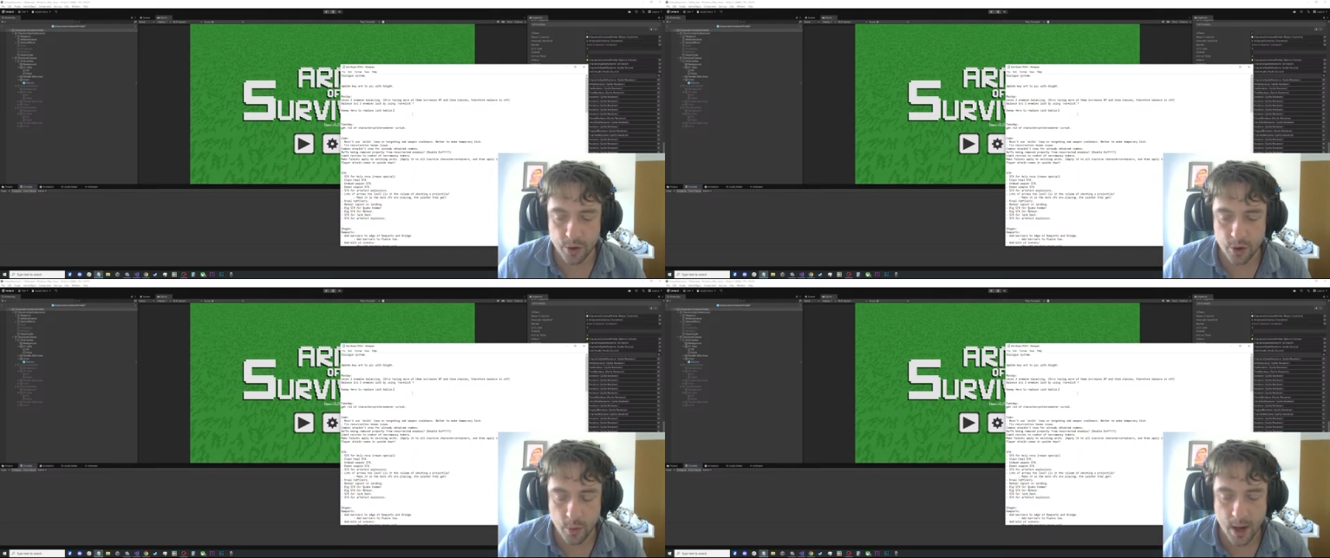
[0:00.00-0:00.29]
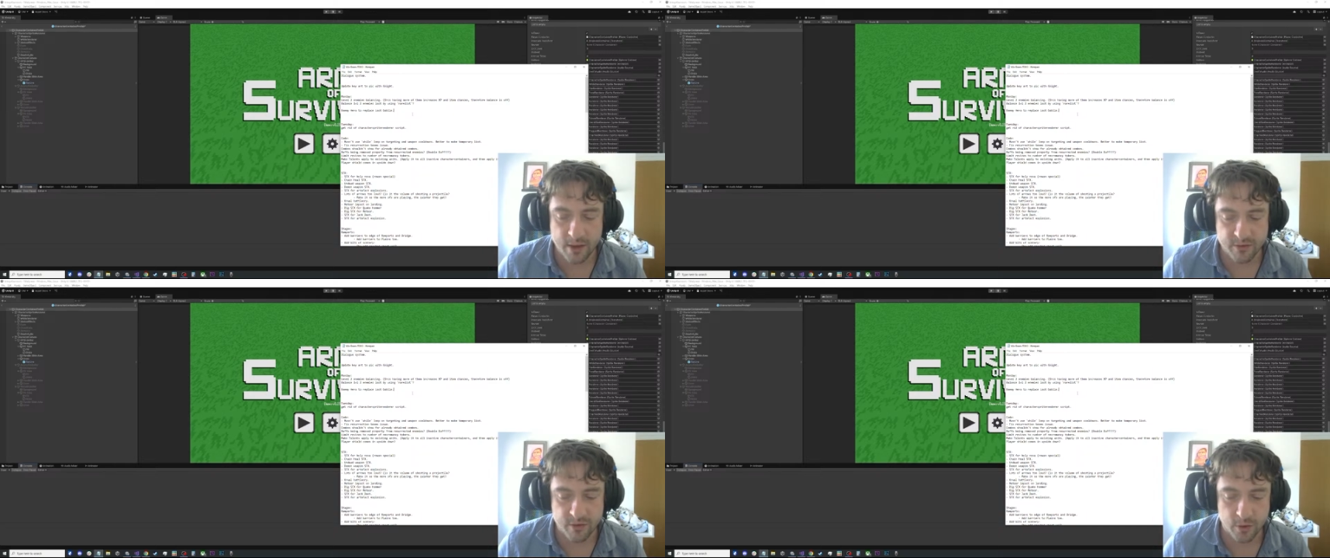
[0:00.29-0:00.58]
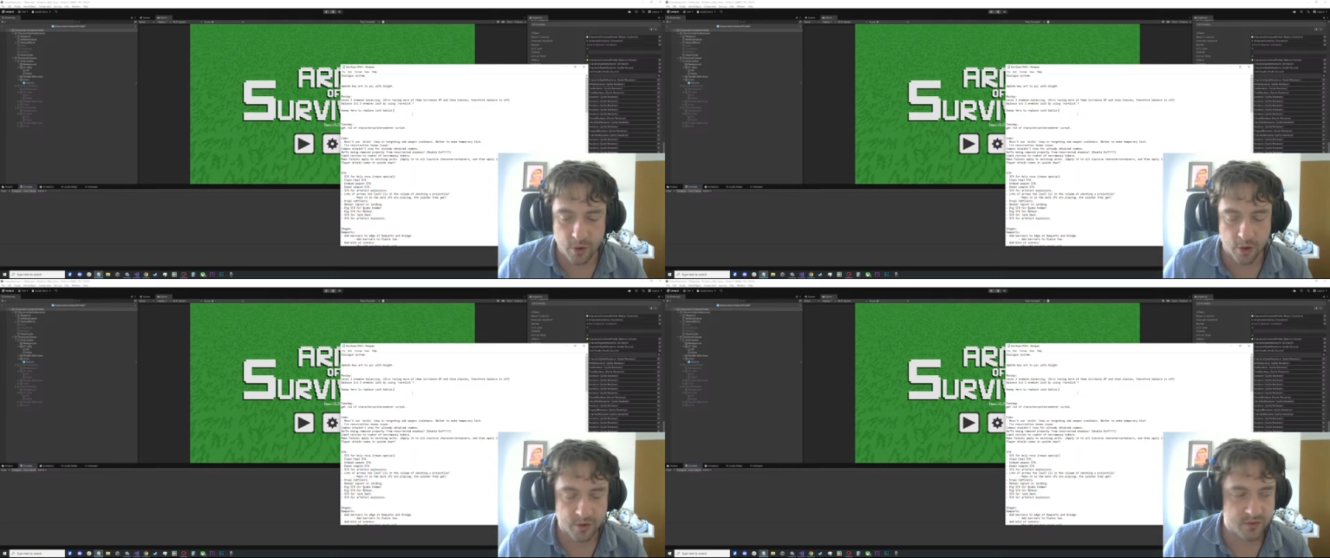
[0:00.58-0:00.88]
who hasn't
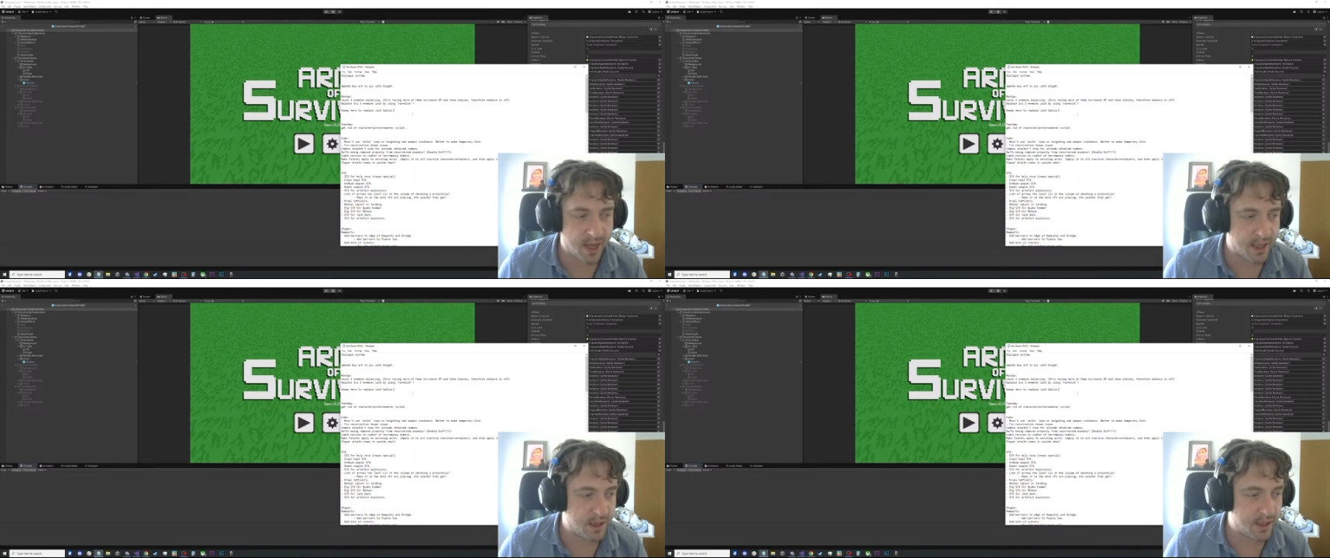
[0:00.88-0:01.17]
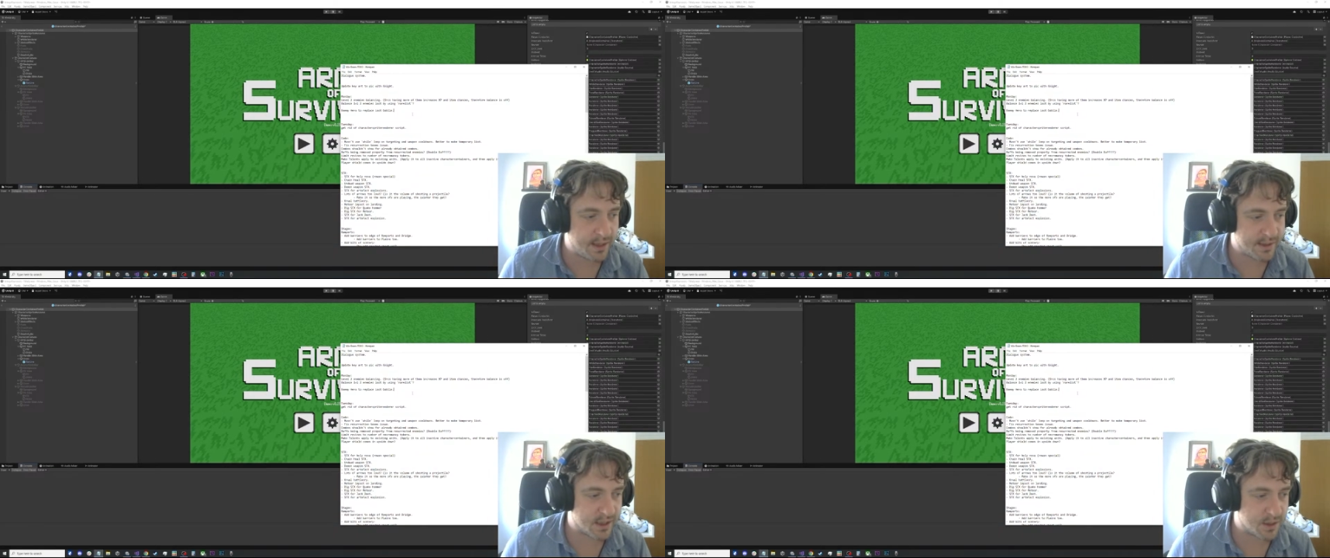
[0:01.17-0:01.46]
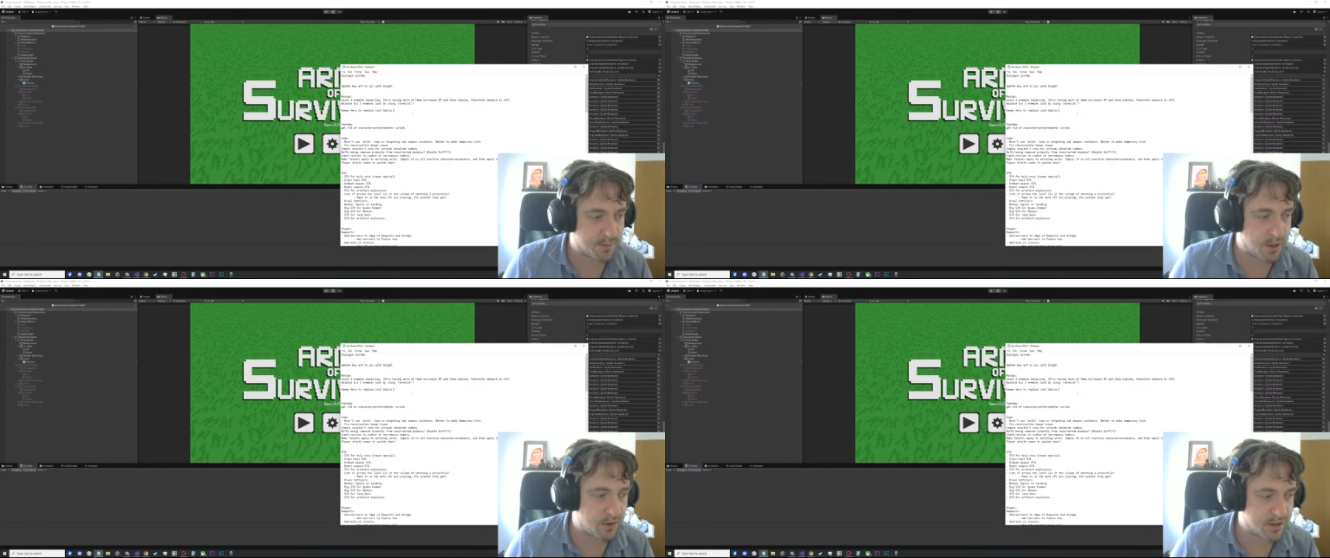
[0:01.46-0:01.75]
got 10 years
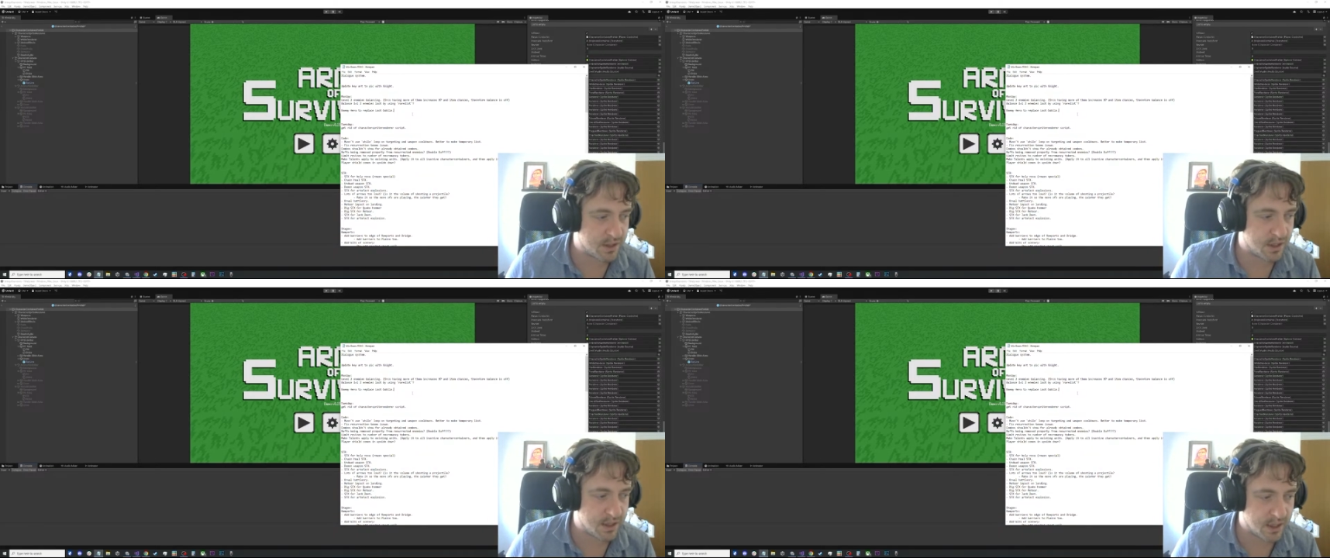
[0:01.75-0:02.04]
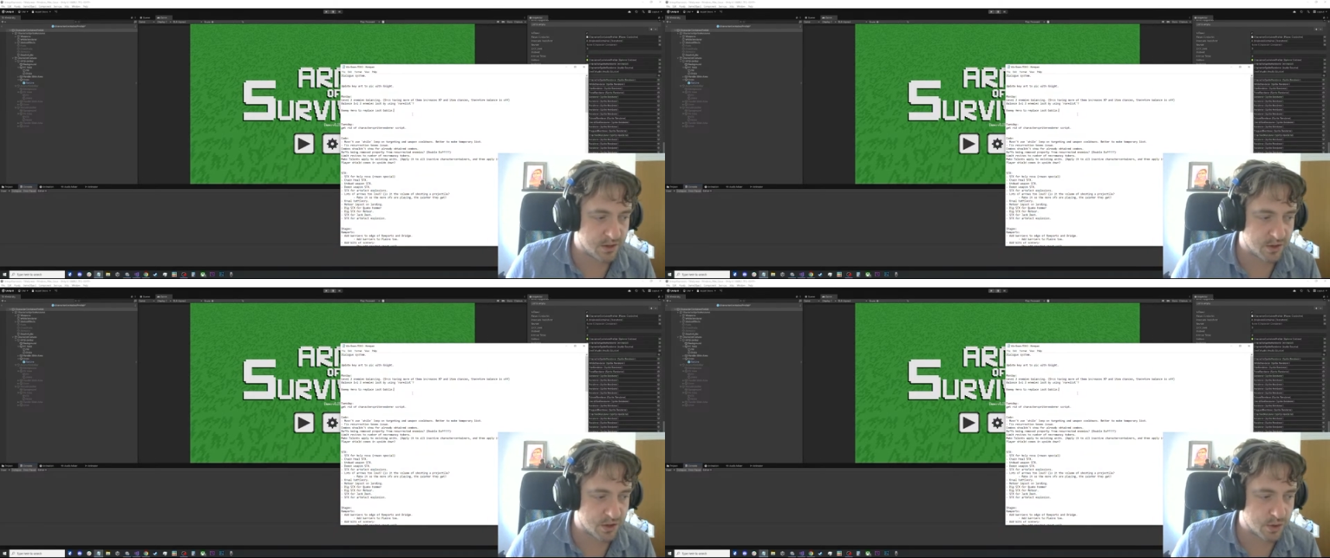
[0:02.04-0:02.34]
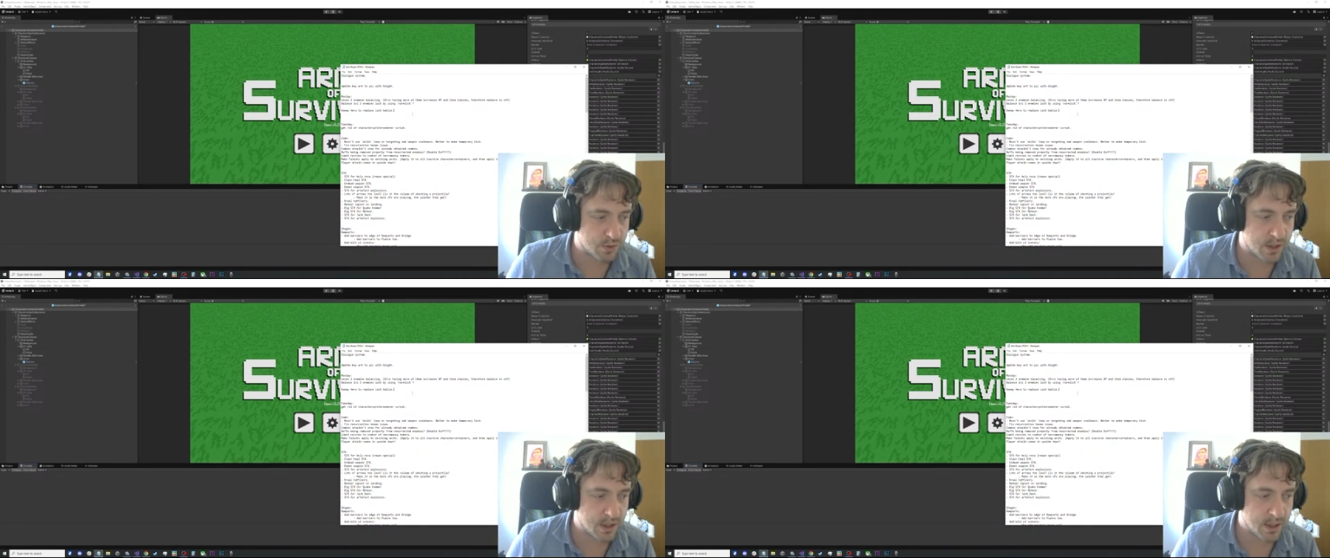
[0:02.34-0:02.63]
experience in the
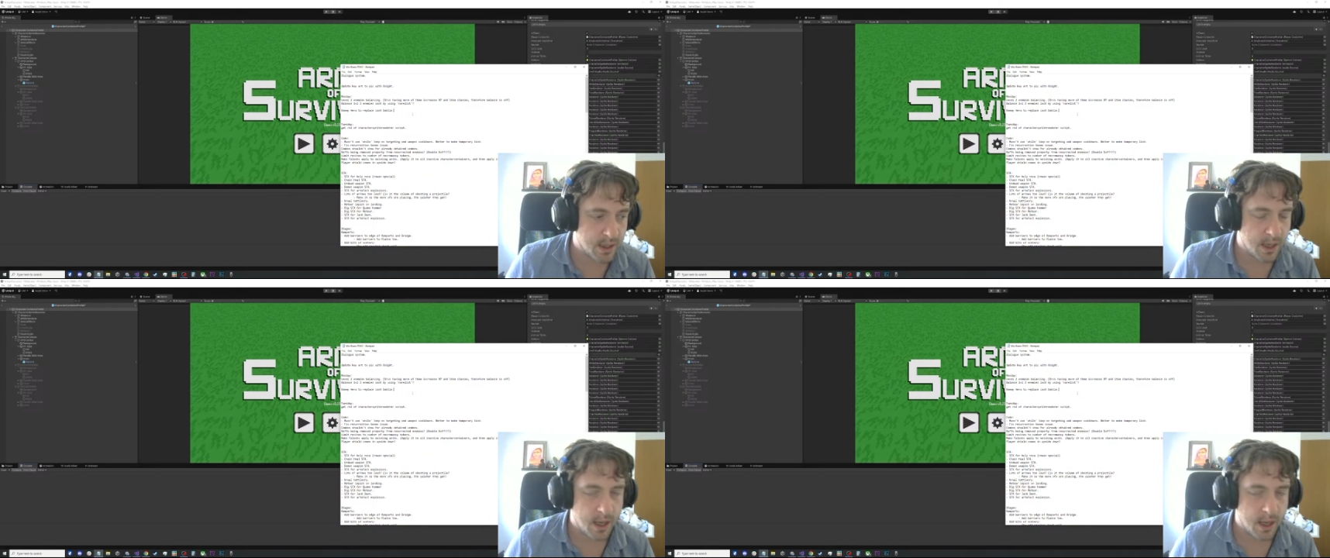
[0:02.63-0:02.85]
industry.